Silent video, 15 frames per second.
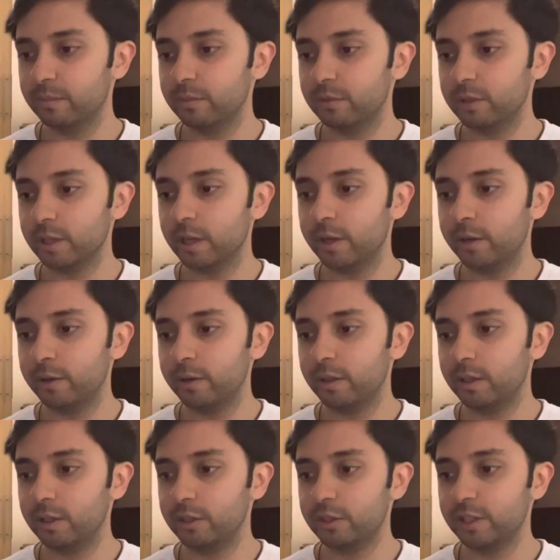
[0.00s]
So
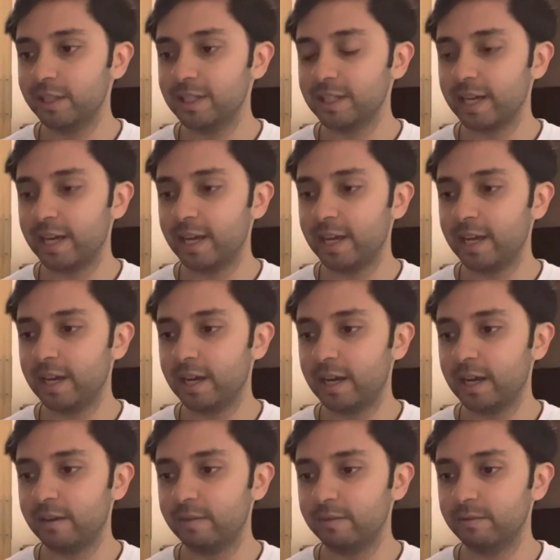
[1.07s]
she's
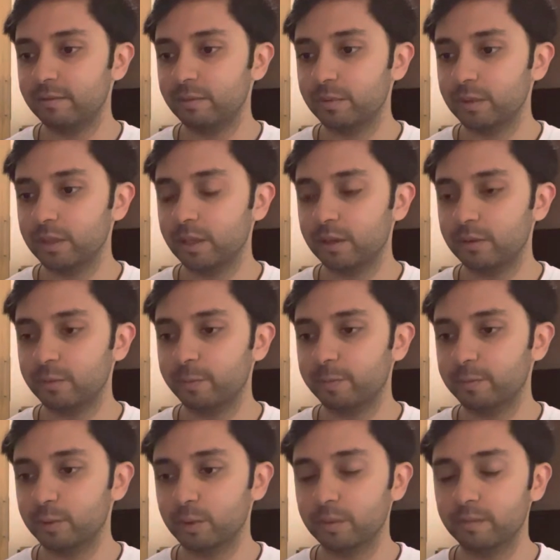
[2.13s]
a
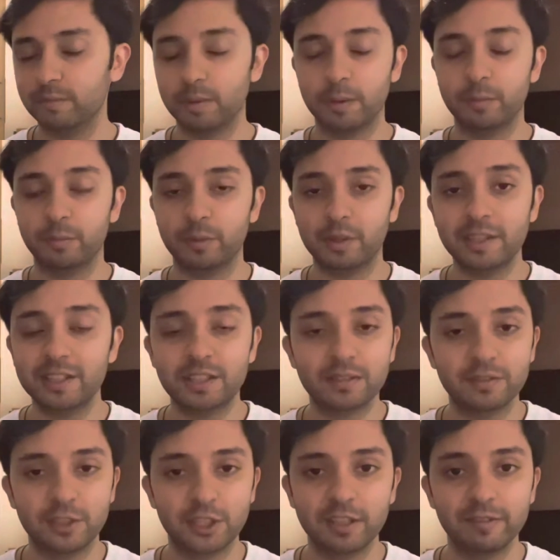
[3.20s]
sort of a list
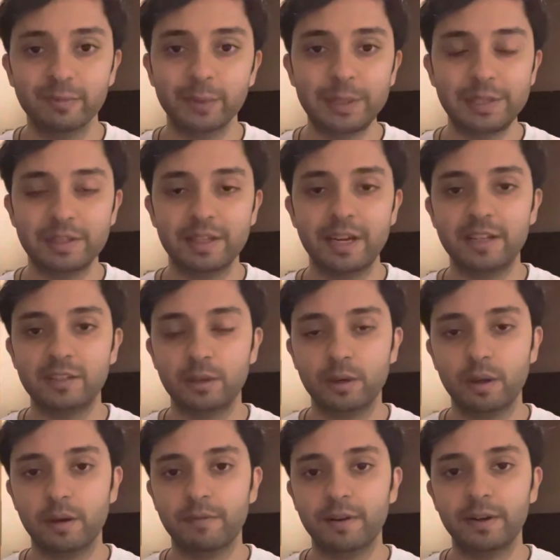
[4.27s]
of achievements there. So
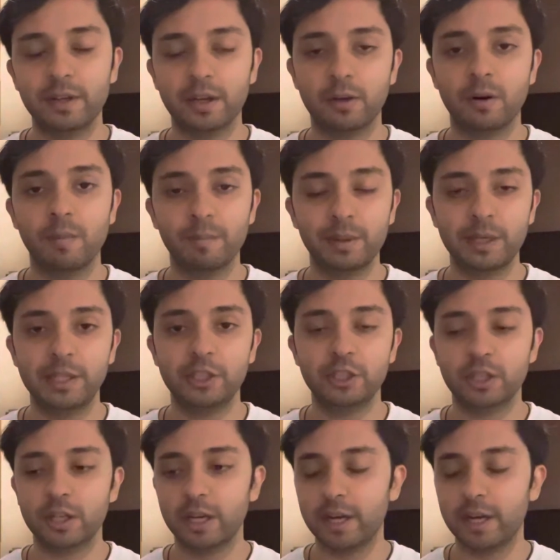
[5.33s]
a very accomplished